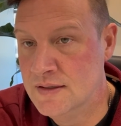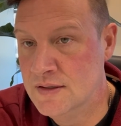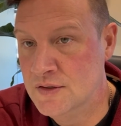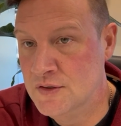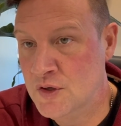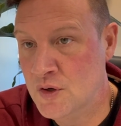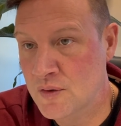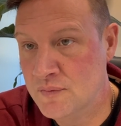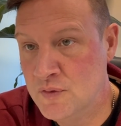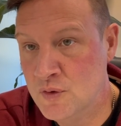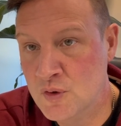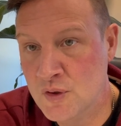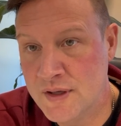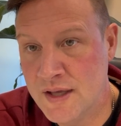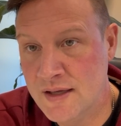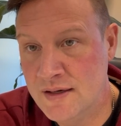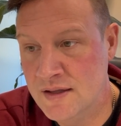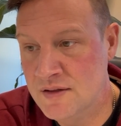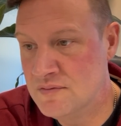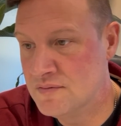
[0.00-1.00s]
You know, if you look
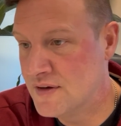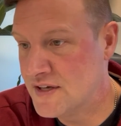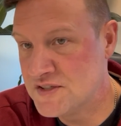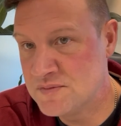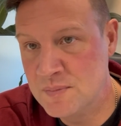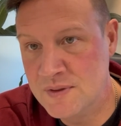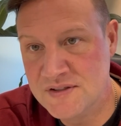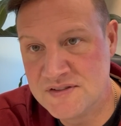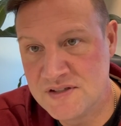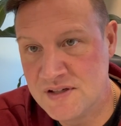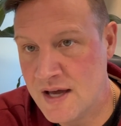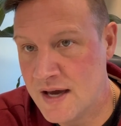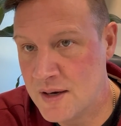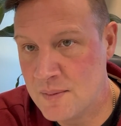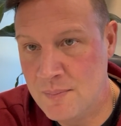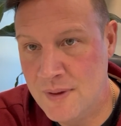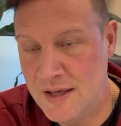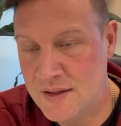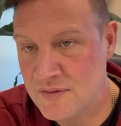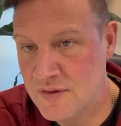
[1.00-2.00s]
at investments and how to
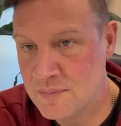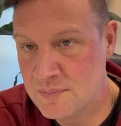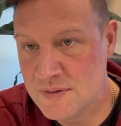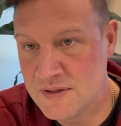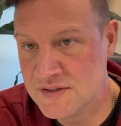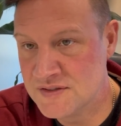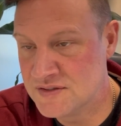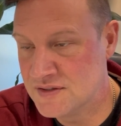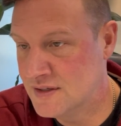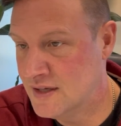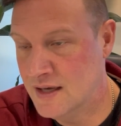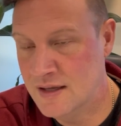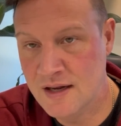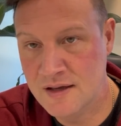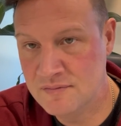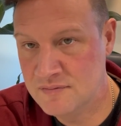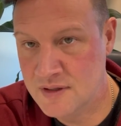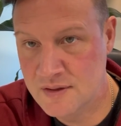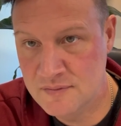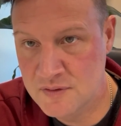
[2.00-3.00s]
make them, because again,
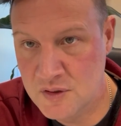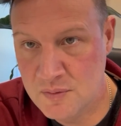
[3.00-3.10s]
I've given you